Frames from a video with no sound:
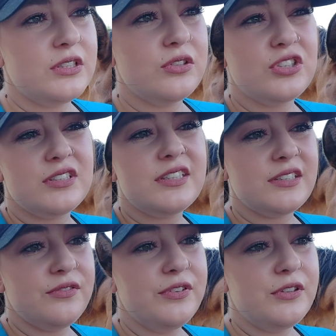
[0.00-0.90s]
So it just
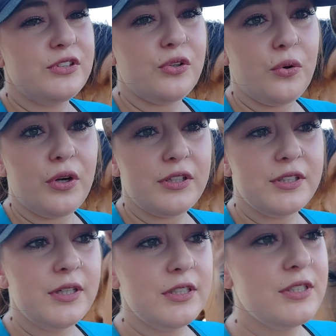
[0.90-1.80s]
doesn't feel so good.
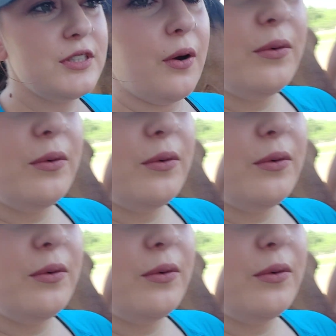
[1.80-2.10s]
So